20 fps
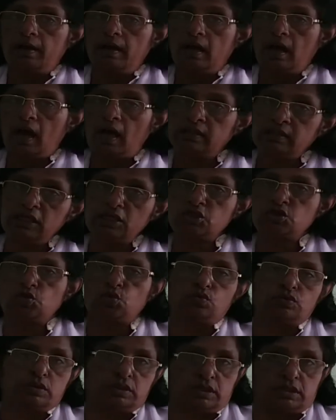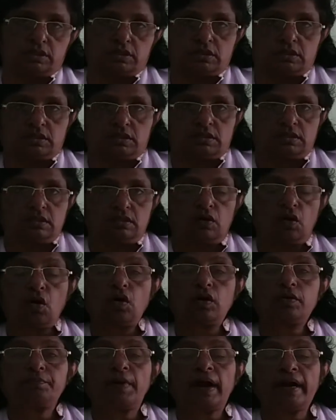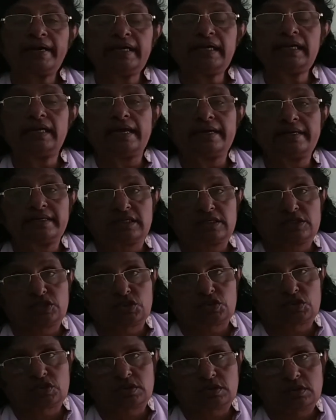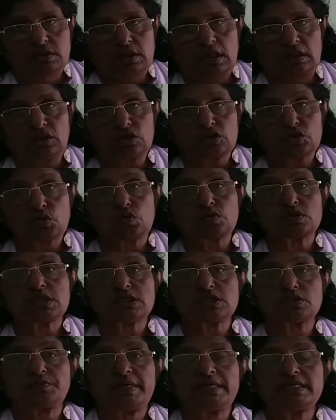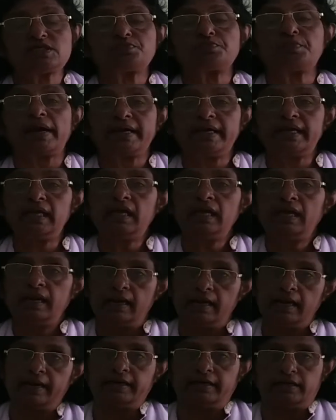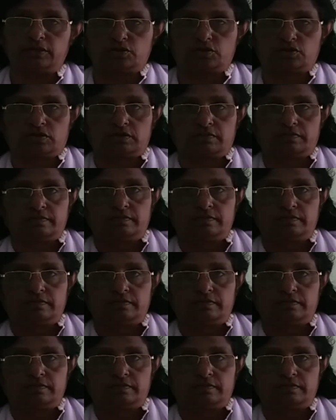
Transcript: other sources or money lenders. Other sources means money lenders.